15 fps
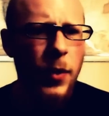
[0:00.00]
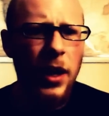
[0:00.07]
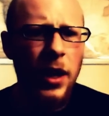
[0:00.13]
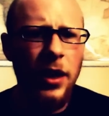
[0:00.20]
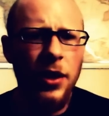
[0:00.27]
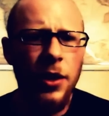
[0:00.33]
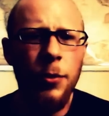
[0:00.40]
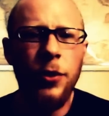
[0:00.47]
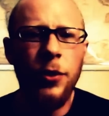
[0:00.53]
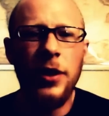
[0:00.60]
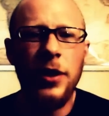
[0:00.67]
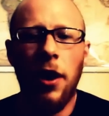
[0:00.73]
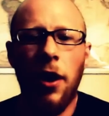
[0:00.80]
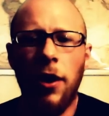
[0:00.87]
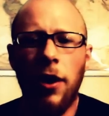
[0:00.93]
in The Moon
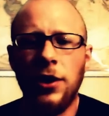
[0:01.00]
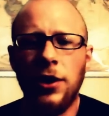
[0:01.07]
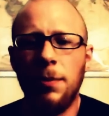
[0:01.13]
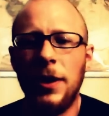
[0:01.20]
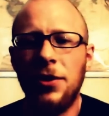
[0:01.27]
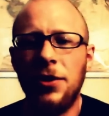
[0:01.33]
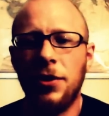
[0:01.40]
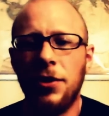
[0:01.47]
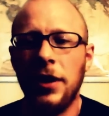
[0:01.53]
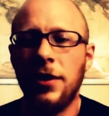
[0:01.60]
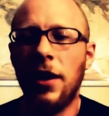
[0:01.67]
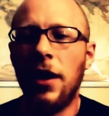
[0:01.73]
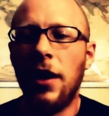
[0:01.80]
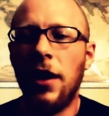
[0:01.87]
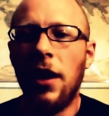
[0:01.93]
is a Harsh Mistress,